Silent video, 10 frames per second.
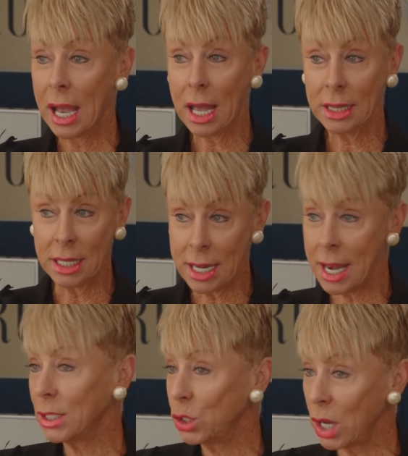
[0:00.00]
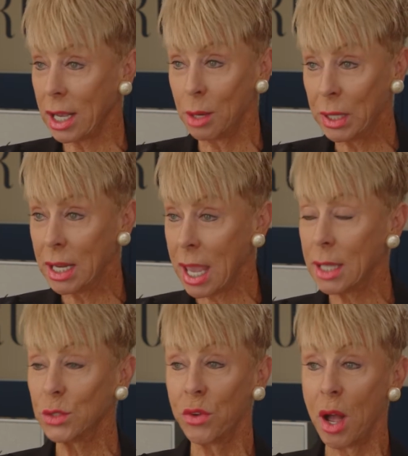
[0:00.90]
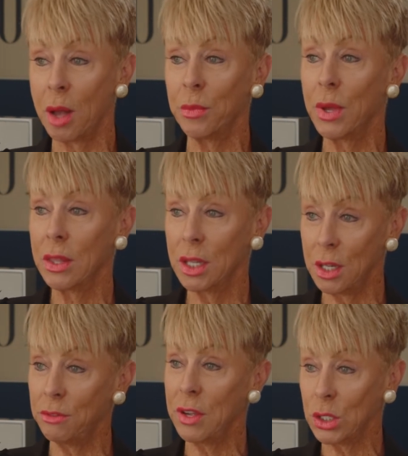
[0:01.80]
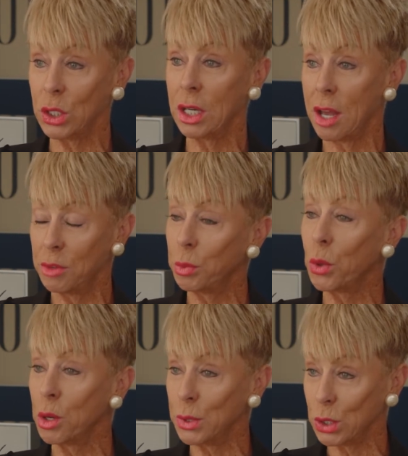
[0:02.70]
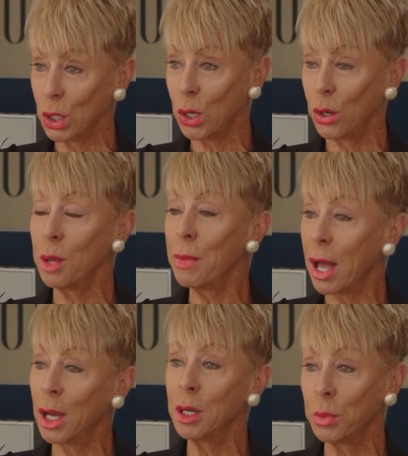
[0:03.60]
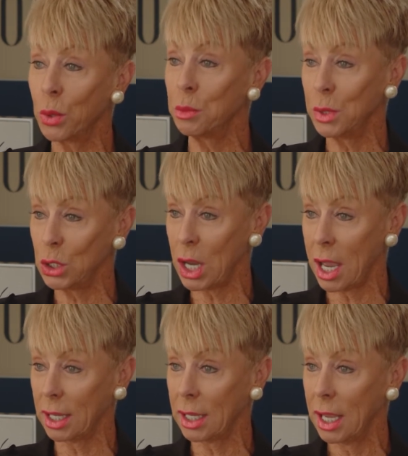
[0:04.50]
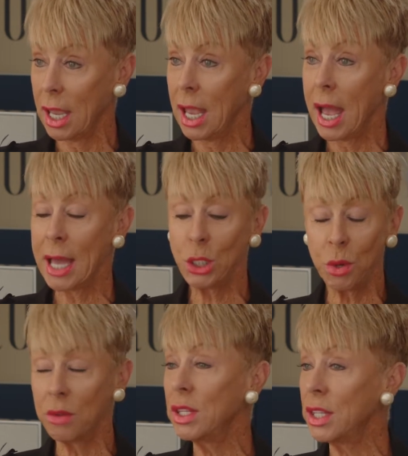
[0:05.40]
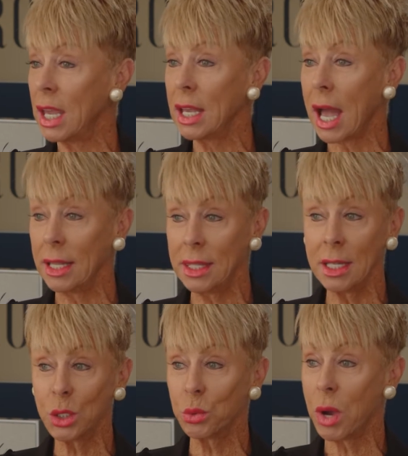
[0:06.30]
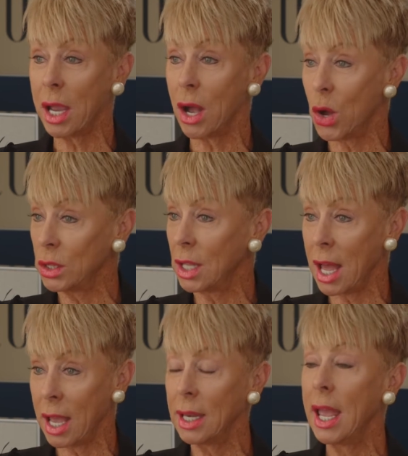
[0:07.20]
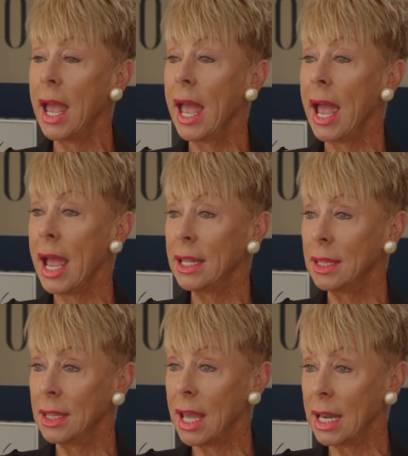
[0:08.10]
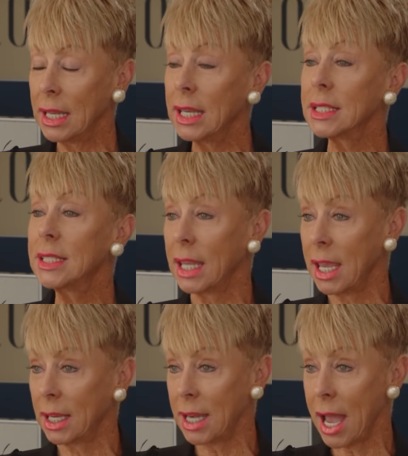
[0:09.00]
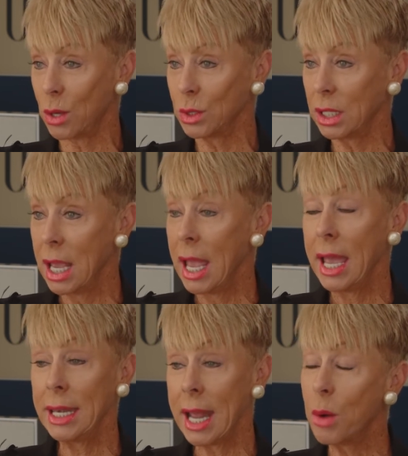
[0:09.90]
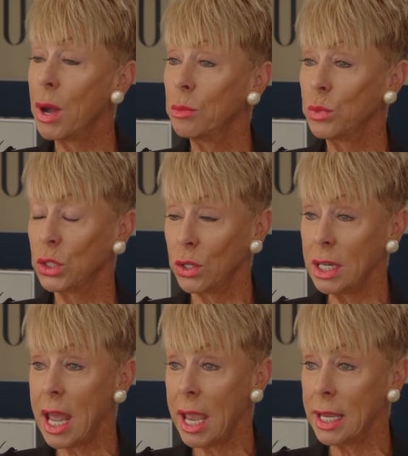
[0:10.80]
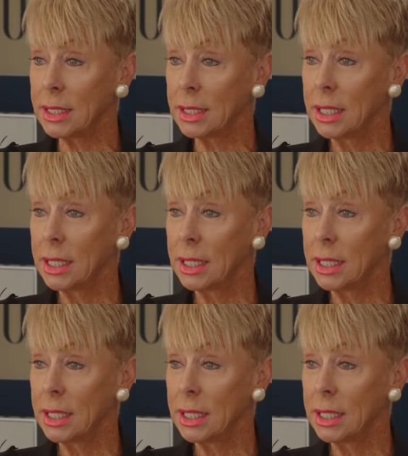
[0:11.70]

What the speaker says: the next check I'm going to get is from the Division of Employment Security, my unemployment check. I do everything I think is right online, and it gets kicked out. And now I'm 30 days,